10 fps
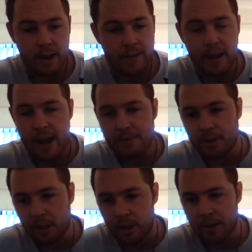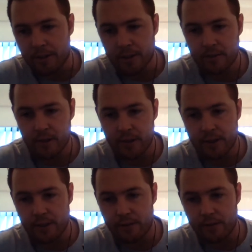And that happens a lot across various
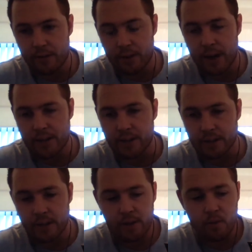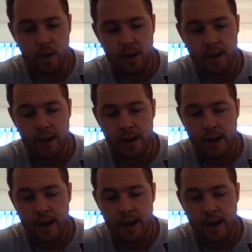different vocations, you know. Why?